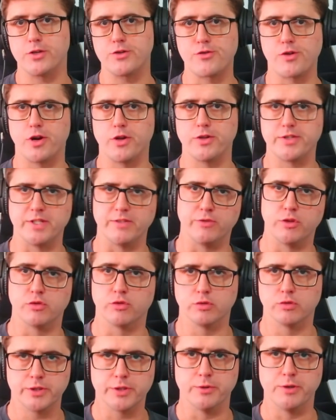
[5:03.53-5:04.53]
grants if
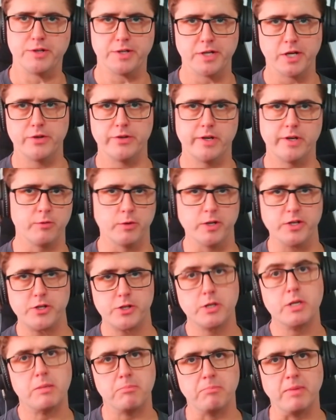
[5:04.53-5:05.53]
you're also a donor,
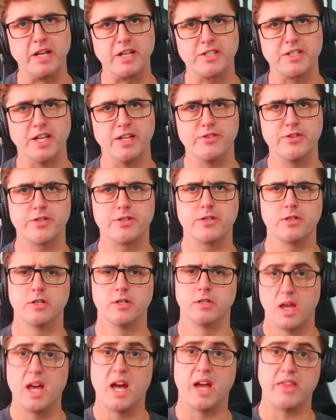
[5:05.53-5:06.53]
which makes sense.
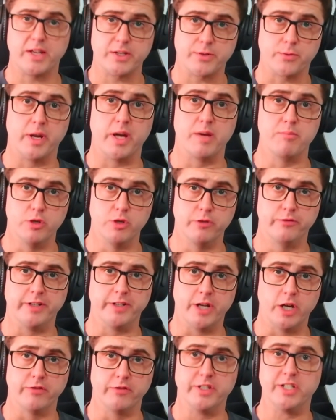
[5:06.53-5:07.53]
And that's when I moved it
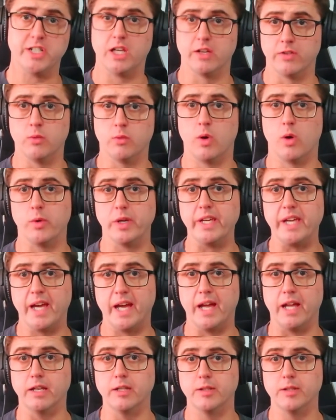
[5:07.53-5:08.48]
over to Giving What We Can.